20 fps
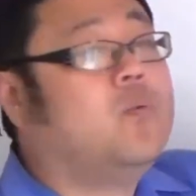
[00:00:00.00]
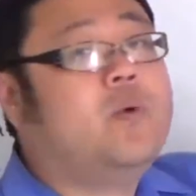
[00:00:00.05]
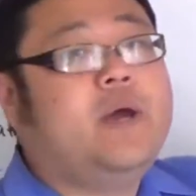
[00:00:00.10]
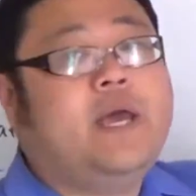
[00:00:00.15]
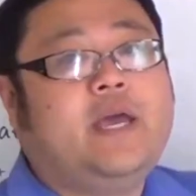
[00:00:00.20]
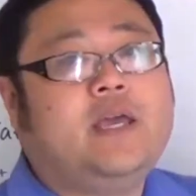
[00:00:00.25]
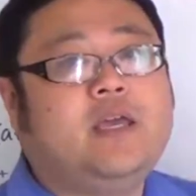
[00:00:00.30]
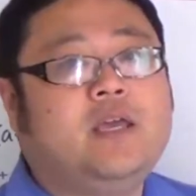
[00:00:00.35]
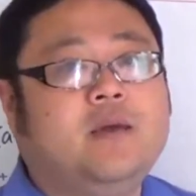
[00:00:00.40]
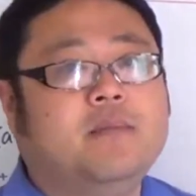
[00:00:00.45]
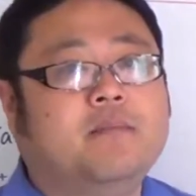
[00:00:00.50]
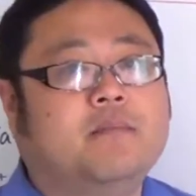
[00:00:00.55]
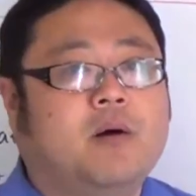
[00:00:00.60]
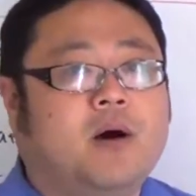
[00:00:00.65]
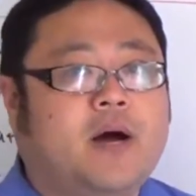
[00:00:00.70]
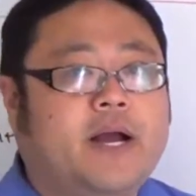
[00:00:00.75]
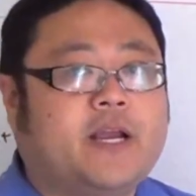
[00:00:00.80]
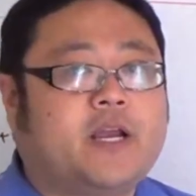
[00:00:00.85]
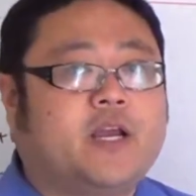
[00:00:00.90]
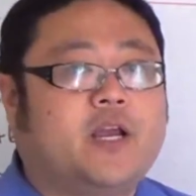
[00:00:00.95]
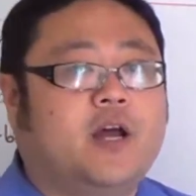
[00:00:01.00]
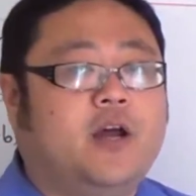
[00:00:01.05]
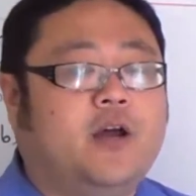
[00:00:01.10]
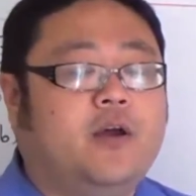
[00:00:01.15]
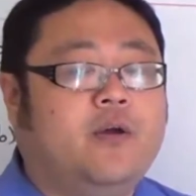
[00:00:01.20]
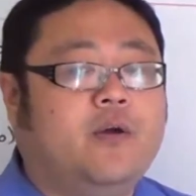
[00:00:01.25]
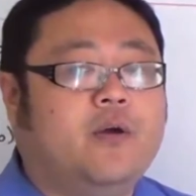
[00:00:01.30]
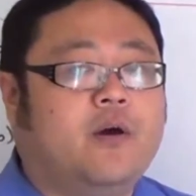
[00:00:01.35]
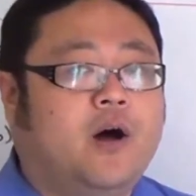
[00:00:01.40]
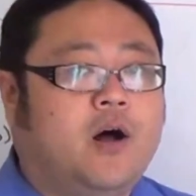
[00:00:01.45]
where you might
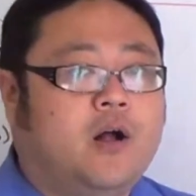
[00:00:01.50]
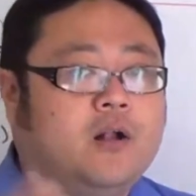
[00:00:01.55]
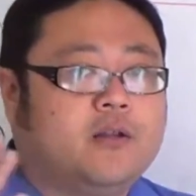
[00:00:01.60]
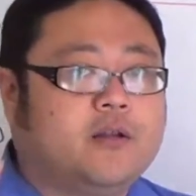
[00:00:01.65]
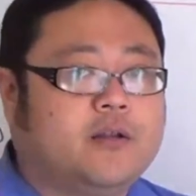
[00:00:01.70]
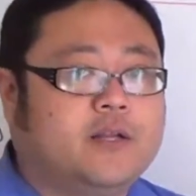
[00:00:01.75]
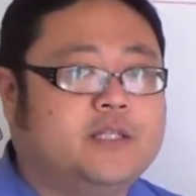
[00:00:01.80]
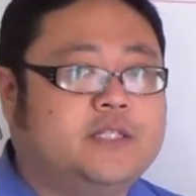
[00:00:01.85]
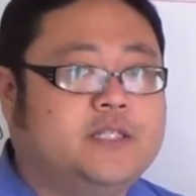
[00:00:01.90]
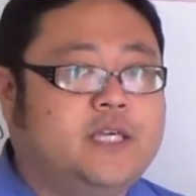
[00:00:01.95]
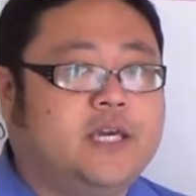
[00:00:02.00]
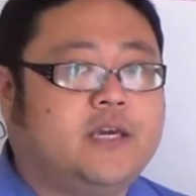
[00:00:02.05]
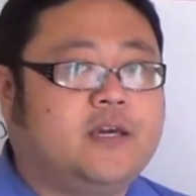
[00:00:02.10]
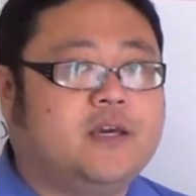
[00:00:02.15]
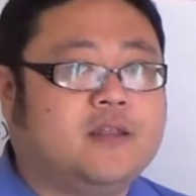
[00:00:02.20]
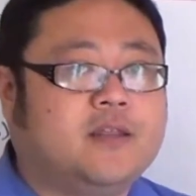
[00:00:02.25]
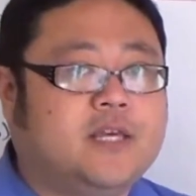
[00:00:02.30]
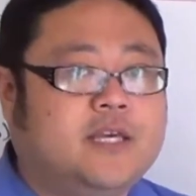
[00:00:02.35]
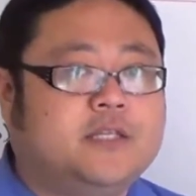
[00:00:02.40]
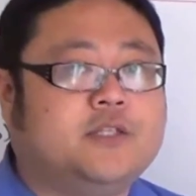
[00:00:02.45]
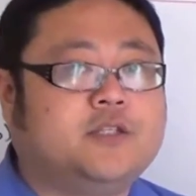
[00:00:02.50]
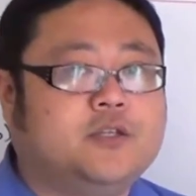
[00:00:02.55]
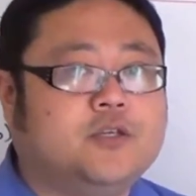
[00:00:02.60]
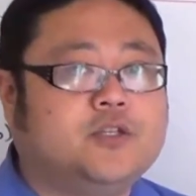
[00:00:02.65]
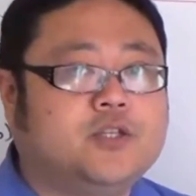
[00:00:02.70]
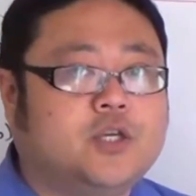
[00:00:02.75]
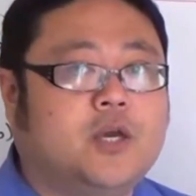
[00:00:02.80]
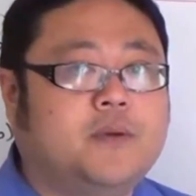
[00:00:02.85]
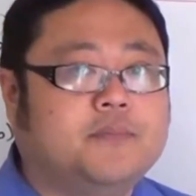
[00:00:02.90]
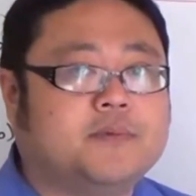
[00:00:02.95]
go, hold on a tick, these two
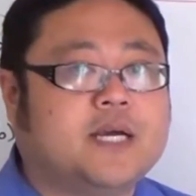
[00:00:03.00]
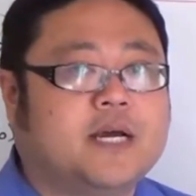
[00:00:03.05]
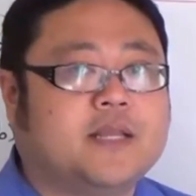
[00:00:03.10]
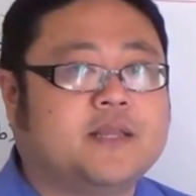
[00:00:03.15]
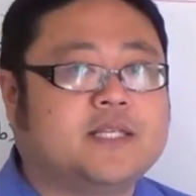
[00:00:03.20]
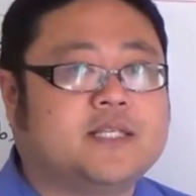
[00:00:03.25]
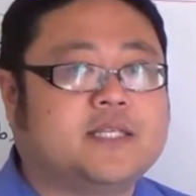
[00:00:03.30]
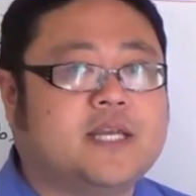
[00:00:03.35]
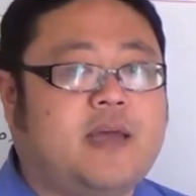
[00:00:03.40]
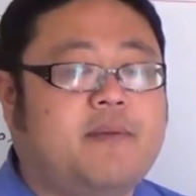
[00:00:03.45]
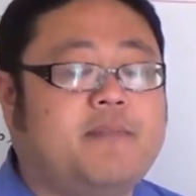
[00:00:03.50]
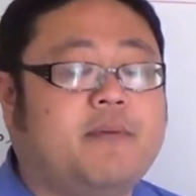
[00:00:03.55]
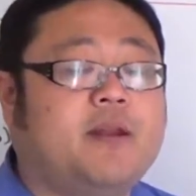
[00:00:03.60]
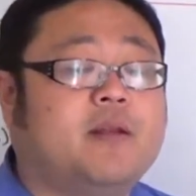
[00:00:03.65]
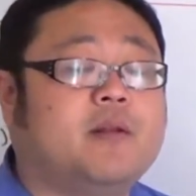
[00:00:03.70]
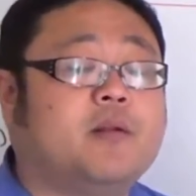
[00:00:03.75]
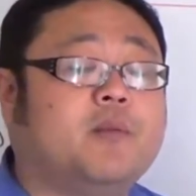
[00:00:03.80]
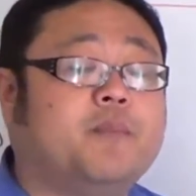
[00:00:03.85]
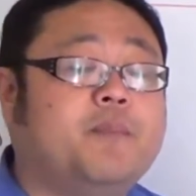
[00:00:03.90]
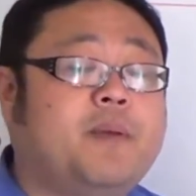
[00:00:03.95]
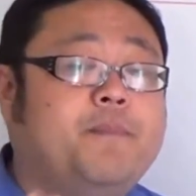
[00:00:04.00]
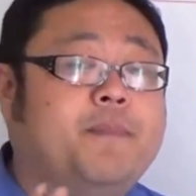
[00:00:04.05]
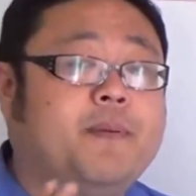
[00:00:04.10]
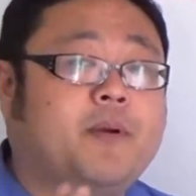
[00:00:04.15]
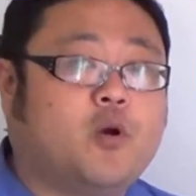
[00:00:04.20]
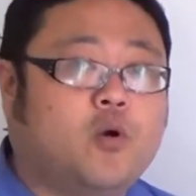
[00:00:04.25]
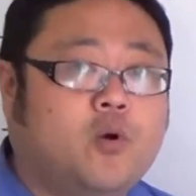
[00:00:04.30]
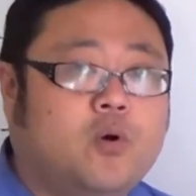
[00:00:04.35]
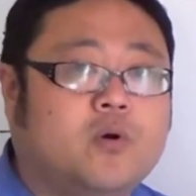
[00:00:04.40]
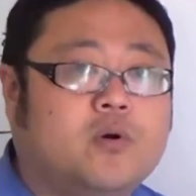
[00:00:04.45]
terms aren't the same, and it'll be
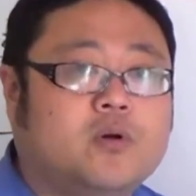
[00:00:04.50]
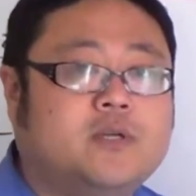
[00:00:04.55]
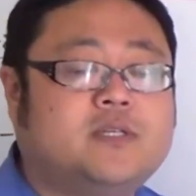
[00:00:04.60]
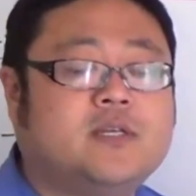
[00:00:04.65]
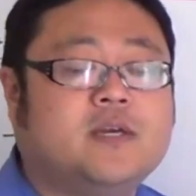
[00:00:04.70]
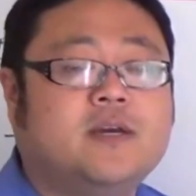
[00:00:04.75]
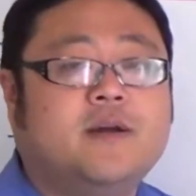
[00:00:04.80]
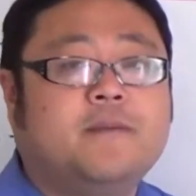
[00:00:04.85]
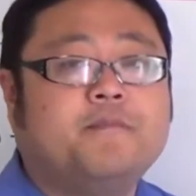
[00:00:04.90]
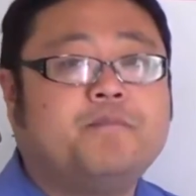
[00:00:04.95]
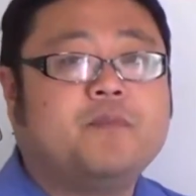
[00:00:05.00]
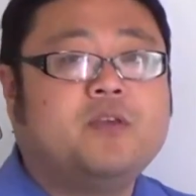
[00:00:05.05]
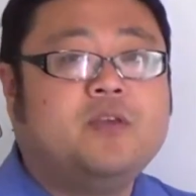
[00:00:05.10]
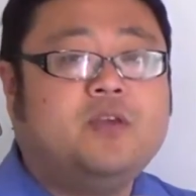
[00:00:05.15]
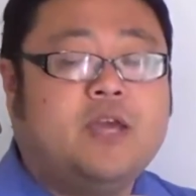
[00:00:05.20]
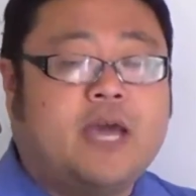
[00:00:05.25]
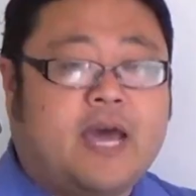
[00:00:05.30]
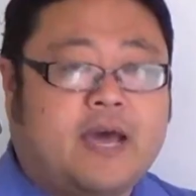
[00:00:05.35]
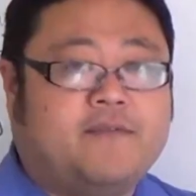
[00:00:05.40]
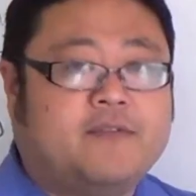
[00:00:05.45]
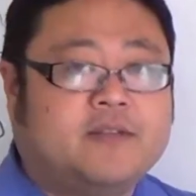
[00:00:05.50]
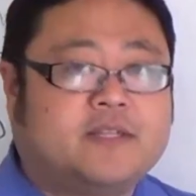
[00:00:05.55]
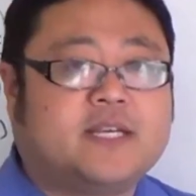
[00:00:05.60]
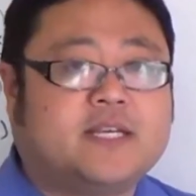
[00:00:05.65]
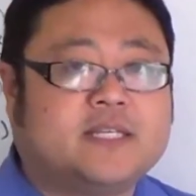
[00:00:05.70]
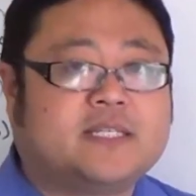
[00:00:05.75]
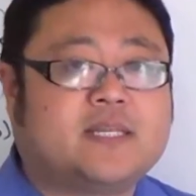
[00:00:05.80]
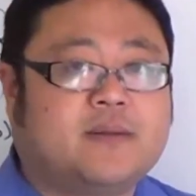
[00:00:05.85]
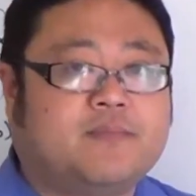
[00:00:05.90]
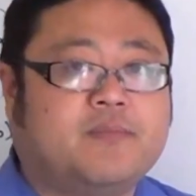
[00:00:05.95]
because you haven't
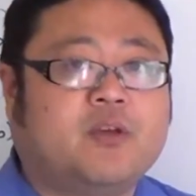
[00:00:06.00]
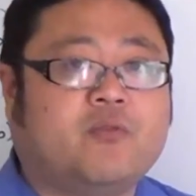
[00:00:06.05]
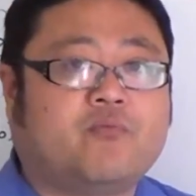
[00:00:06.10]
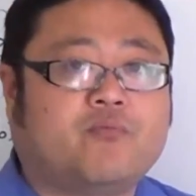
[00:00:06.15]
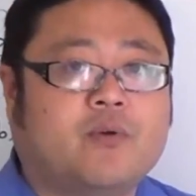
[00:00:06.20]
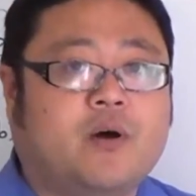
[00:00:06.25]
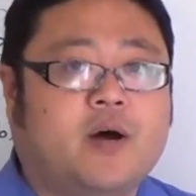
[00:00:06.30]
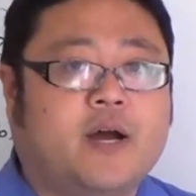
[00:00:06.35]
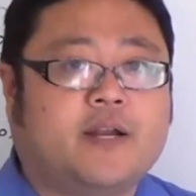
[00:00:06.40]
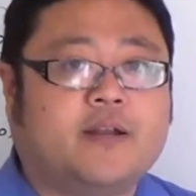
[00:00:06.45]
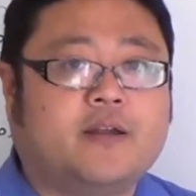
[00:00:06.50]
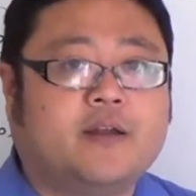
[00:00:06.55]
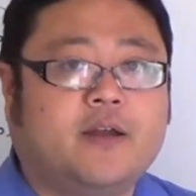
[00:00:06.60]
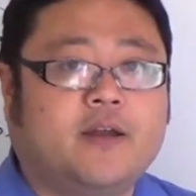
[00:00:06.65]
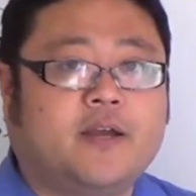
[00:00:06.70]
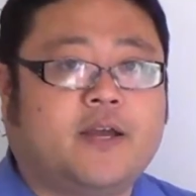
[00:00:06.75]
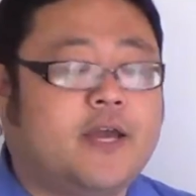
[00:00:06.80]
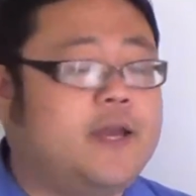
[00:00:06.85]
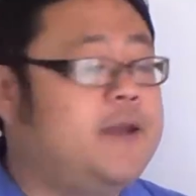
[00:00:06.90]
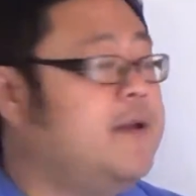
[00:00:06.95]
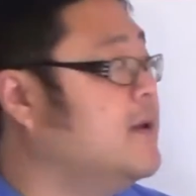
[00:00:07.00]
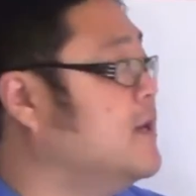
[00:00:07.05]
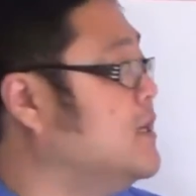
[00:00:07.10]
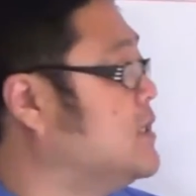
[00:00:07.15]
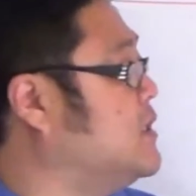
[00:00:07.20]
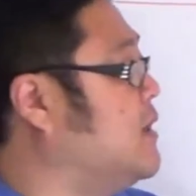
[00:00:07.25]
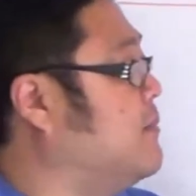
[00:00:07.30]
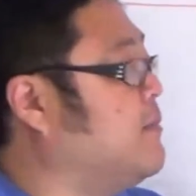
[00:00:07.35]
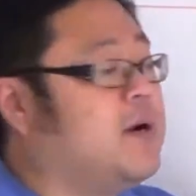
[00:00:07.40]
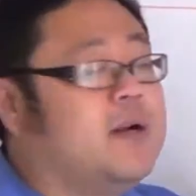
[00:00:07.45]
done something right. Okay,
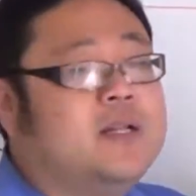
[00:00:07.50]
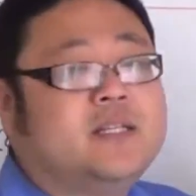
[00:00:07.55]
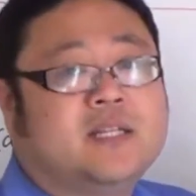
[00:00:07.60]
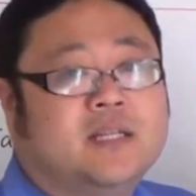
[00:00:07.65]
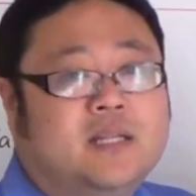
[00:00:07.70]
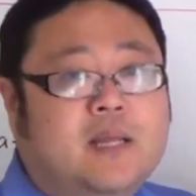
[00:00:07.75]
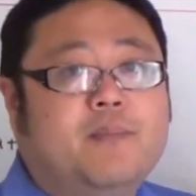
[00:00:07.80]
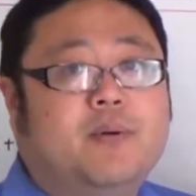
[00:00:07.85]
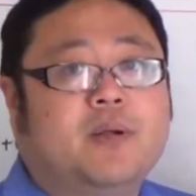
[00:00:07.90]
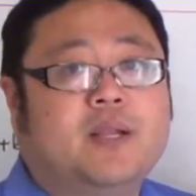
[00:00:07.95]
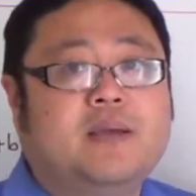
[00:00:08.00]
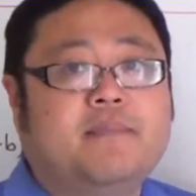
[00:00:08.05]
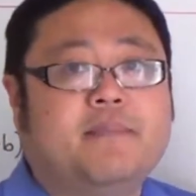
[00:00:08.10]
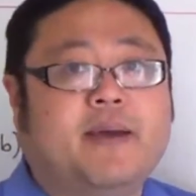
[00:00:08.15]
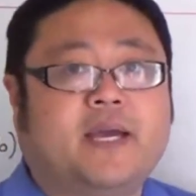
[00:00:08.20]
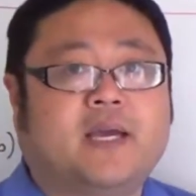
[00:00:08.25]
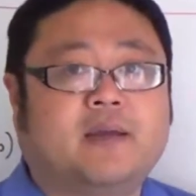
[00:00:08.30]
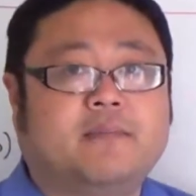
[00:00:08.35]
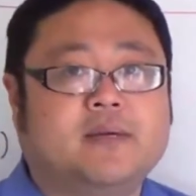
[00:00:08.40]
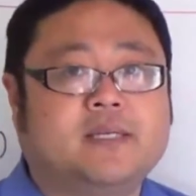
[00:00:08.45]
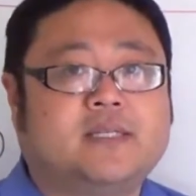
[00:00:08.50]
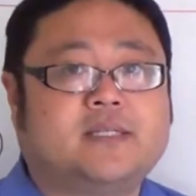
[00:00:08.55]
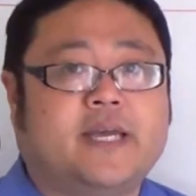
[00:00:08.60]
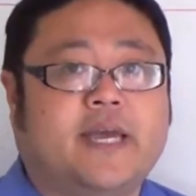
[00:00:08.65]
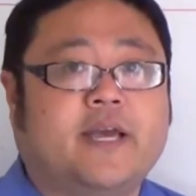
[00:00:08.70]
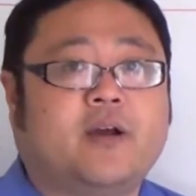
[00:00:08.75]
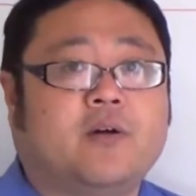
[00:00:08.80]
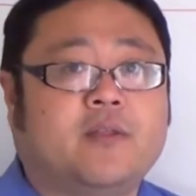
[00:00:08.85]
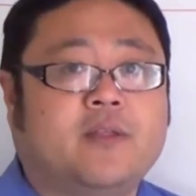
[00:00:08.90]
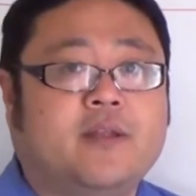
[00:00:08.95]
so I'm going to deliberately make a
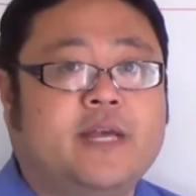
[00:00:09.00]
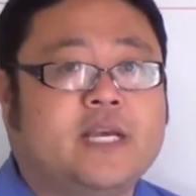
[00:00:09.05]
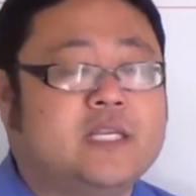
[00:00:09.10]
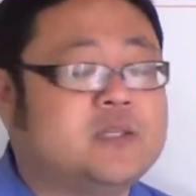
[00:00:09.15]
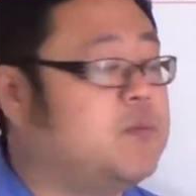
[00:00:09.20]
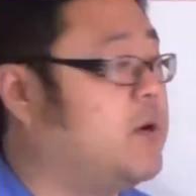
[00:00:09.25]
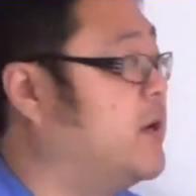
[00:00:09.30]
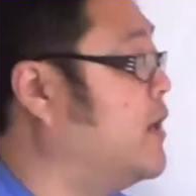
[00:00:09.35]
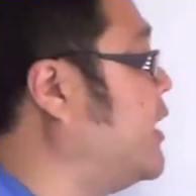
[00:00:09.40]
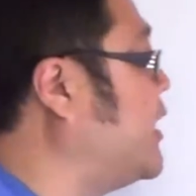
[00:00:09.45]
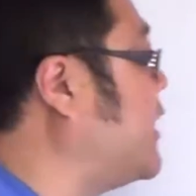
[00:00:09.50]
mistake on the next one.